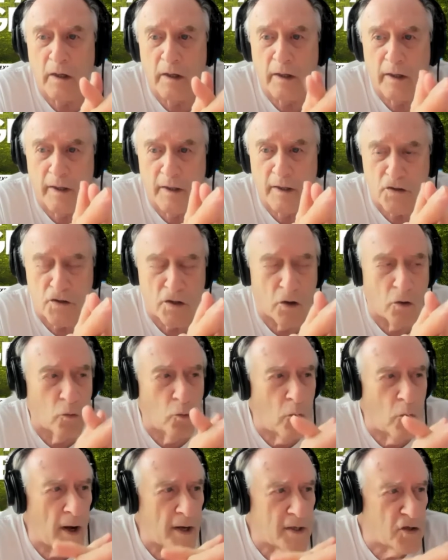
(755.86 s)
And so
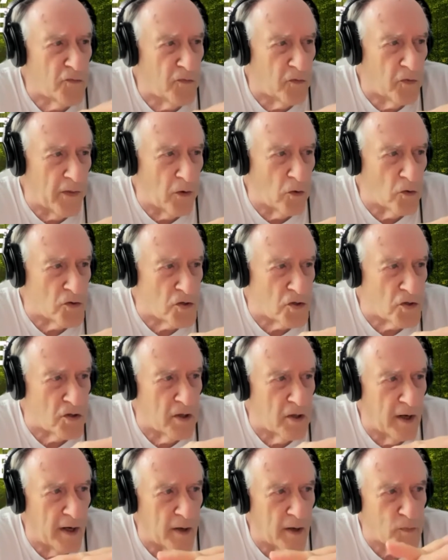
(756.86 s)
watch for those
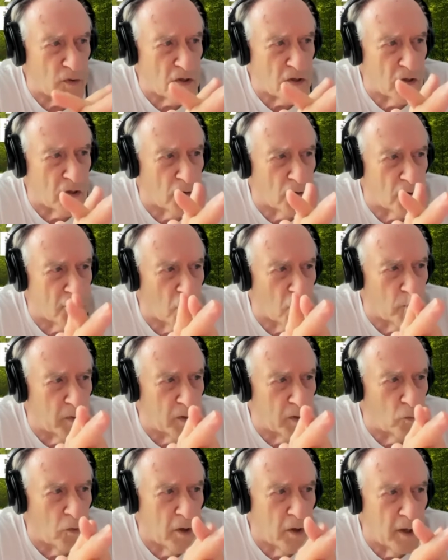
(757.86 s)
episodes. There'll
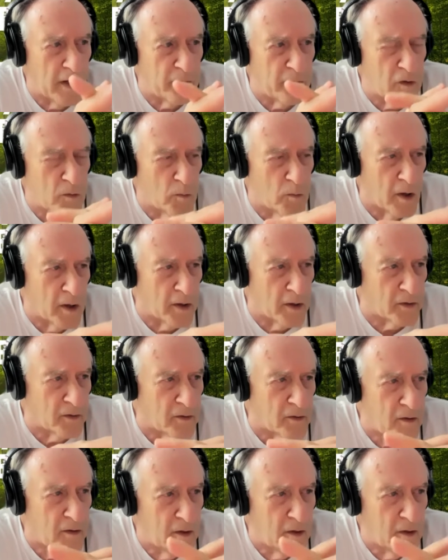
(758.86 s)
be one every month,